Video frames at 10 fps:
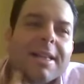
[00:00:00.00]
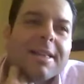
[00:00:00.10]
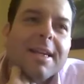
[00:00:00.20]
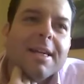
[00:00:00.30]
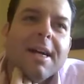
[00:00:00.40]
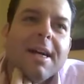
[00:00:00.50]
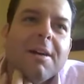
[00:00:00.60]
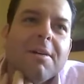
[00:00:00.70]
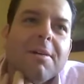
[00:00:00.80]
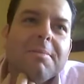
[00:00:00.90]
I think,
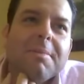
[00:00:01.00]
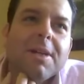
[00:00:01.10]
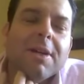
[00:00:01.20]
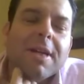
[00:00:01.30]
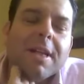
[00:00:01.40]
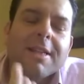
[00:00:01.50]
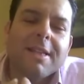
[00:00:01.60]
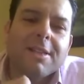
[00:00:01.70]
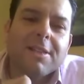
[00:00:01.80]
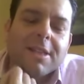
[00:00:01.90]
another
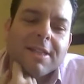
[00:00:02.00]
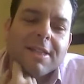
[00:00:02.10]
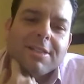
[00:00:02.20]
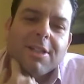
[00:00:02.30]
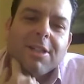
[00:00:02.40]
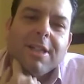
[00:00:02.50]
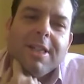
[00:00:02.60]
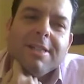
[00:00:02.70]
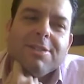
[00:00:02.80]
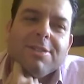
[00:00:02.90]
thing to consider
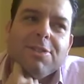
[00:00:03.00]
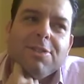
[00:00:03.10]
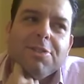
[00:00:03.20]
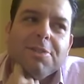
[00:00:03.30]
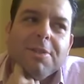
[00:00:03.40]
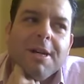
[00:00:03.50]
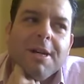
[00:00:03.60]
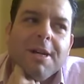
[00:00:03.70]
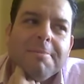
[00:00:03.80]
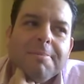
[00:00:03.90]
is
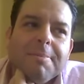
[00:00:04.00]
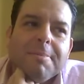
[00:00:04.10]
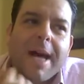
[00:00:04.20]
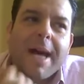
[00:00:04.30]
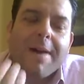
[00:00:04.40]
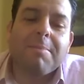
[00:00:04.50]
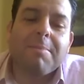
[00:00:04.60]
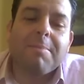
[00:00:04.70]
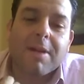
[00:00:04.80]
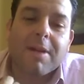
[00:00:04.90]
to have
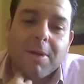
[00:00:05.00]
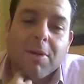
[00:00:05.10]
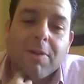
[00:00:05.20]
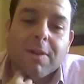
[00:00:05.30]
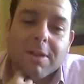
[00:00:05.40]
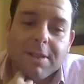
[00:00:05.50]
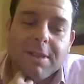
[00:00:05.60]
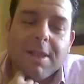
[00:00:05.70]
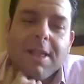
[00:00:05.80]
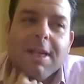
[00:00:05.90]
the people that are coming
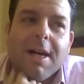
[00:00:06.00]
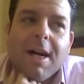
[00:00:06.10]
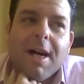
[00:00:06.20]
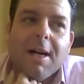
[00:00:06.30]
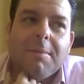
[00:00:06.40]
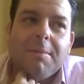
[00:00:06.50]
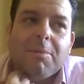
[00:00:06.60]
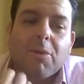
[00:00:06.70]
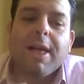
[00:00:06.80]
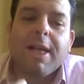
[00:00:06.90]
over
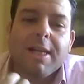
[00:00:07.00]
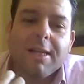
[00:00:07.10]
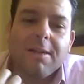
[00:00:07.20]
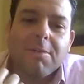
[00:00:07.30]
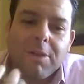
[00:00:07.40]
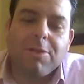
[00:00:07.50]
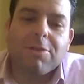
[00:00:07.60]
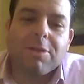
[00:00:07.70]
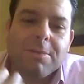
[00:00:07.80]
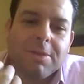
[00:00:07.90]
bring
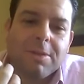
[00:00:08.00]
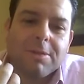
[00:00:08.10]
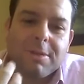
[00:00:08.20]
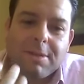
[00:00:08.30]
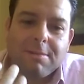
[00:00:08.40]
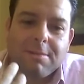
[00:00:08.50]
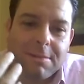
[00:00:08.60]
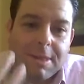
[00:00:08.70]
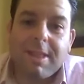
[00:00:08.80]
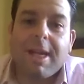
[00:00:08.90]
reusable
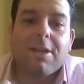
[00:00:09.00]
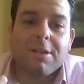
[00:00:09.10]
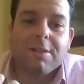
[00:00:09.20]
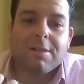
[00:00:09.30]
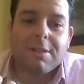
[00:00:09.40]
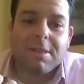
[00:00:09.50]
containers,